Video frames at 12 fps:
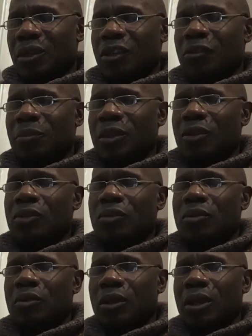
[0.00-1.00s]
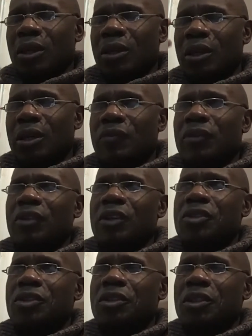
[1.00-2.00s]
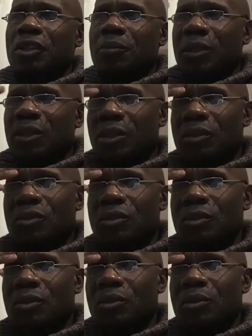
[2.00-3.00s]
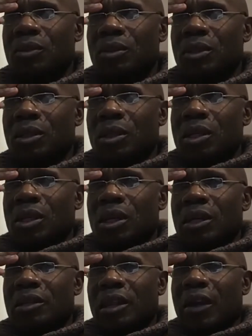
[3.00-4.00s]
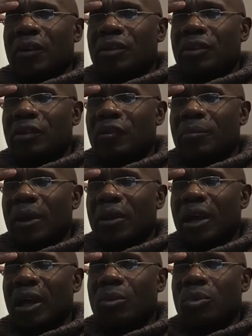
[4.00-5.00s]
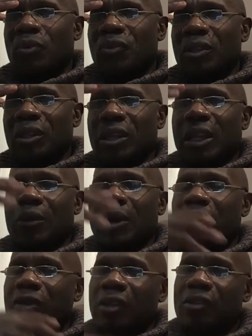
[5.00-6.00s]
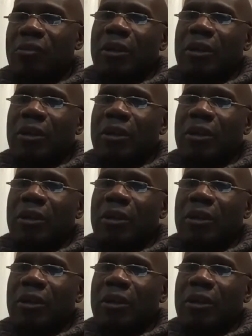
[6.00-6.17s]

gets me into a conversation, gets me into a narrative about how we relate, how I relate